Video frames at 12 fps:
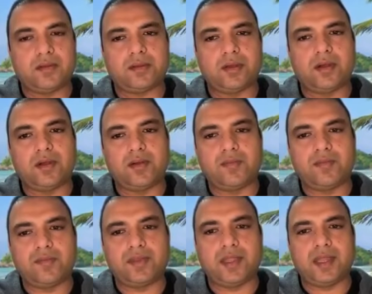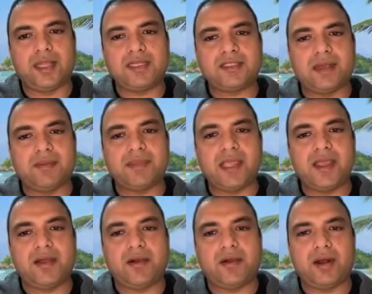So there's
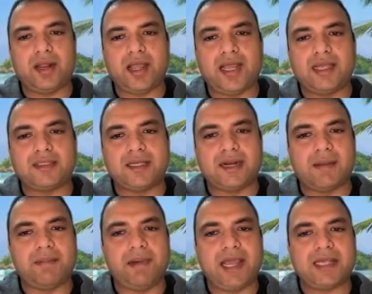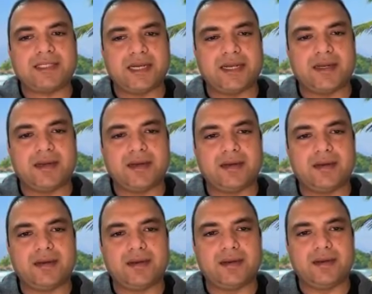something called as a replica set.
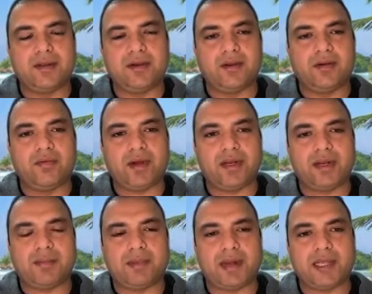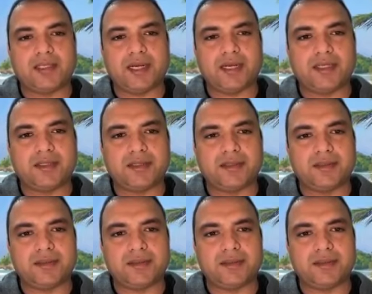Do you know what a replica set is?